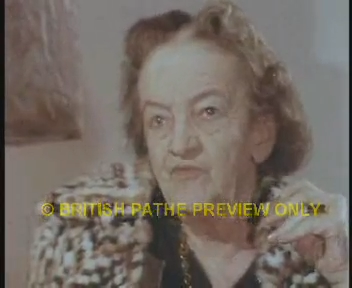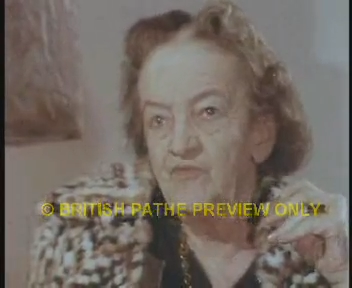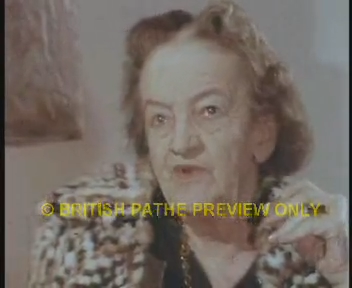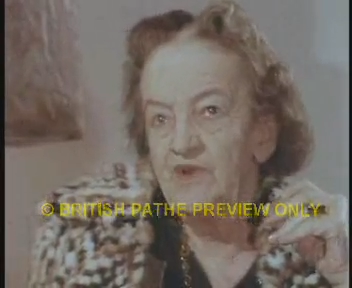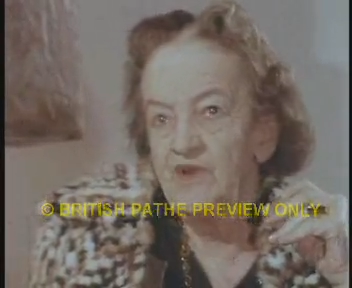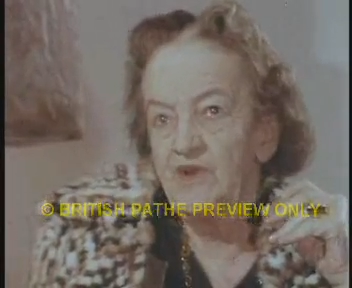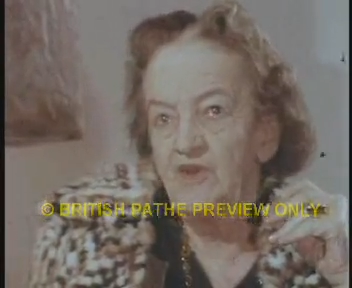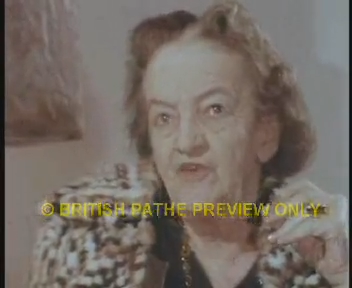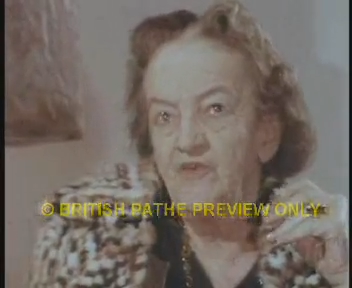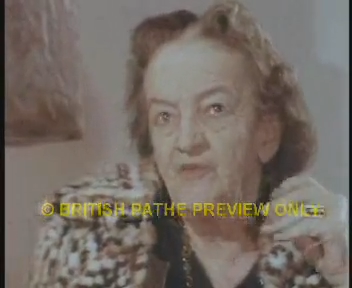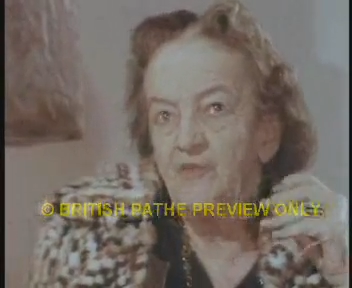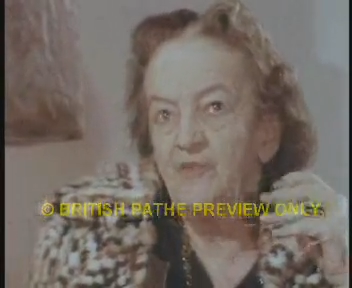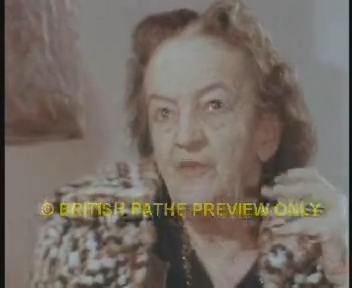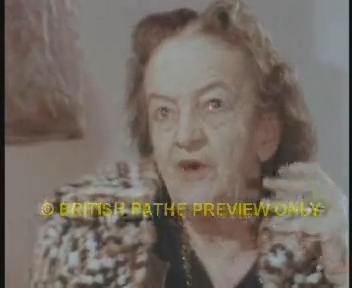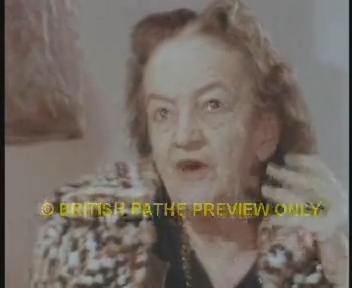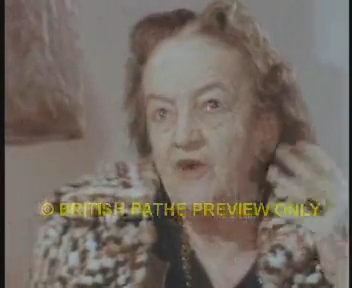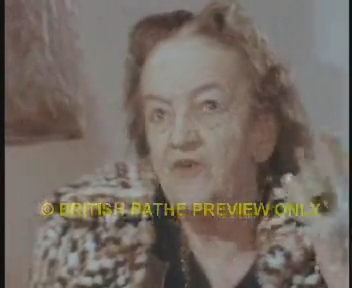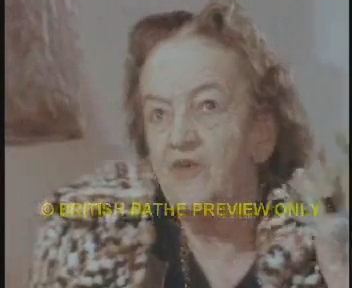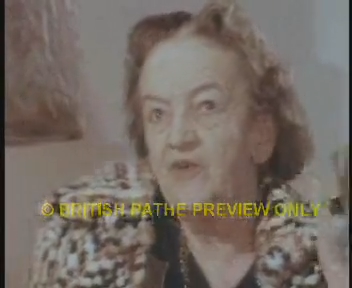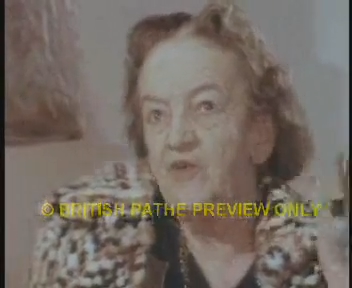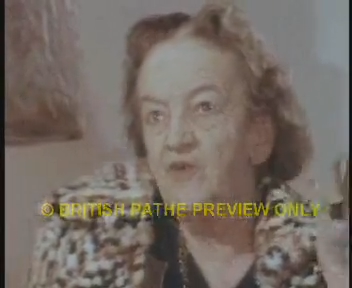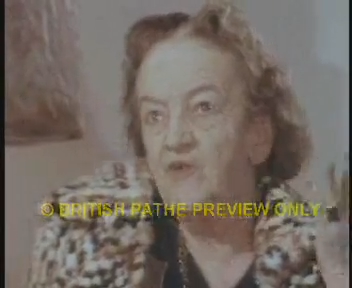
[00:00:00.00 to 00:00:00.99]
Well, it's
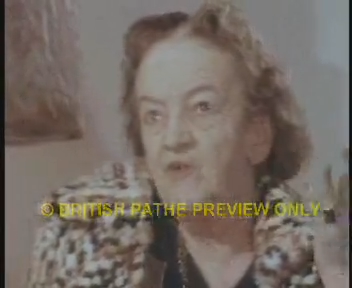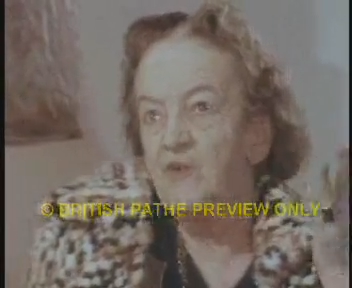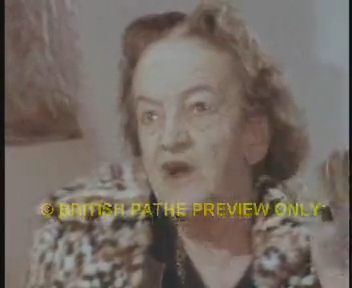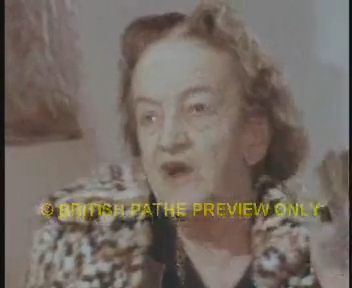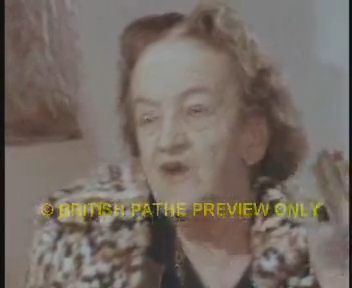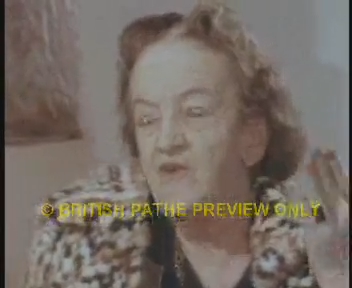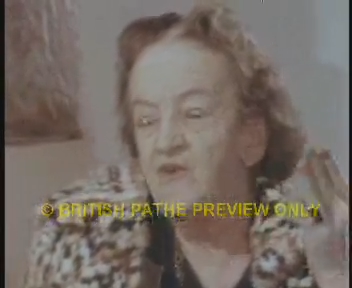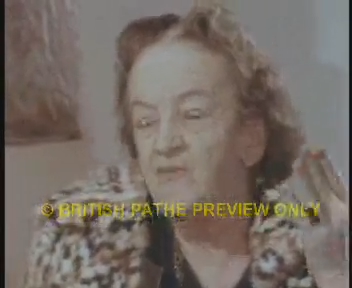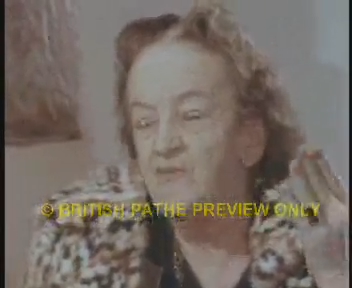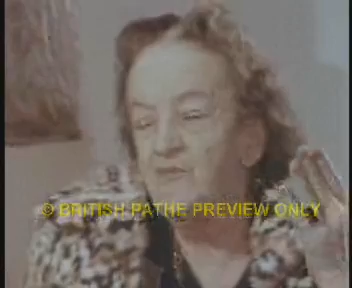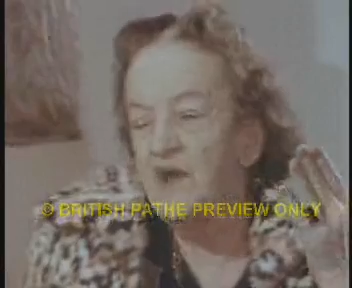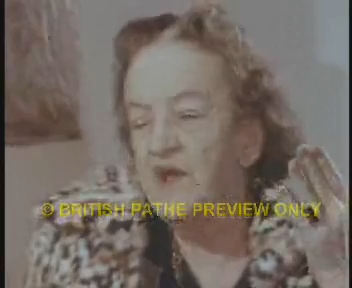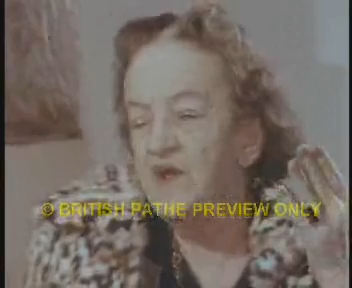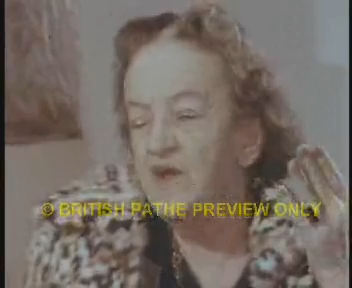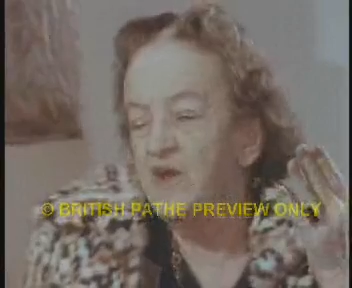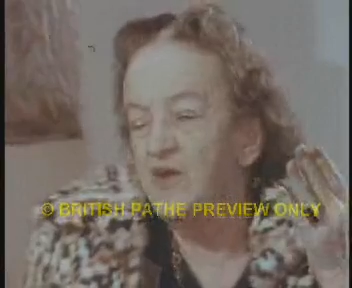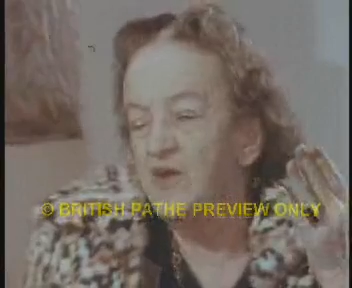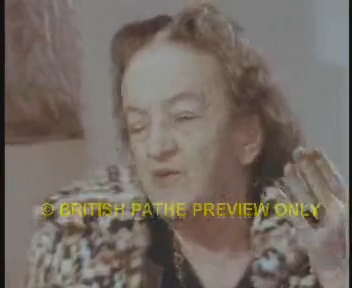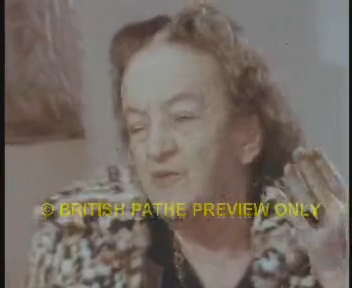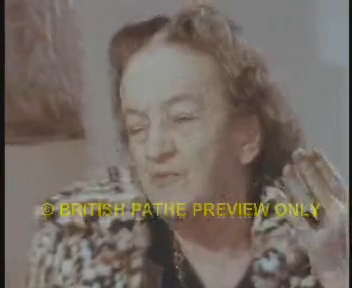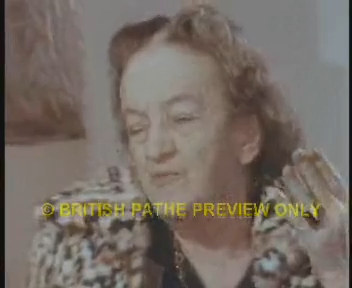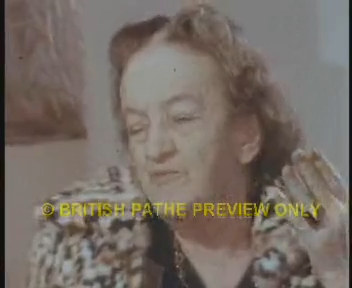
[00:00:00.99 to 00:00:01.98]
part of the way you
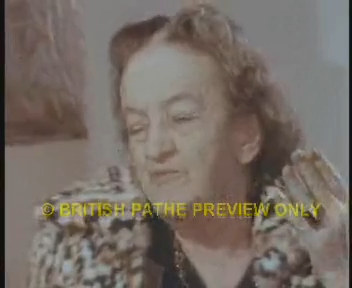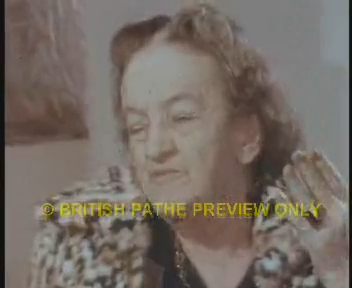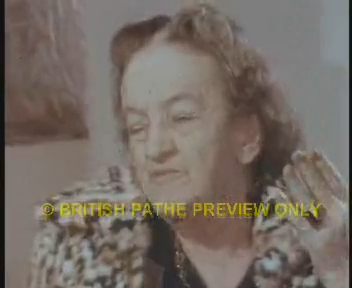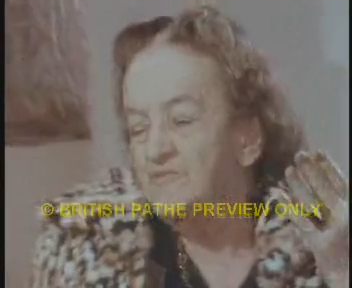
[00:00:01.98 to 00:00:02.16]
make it.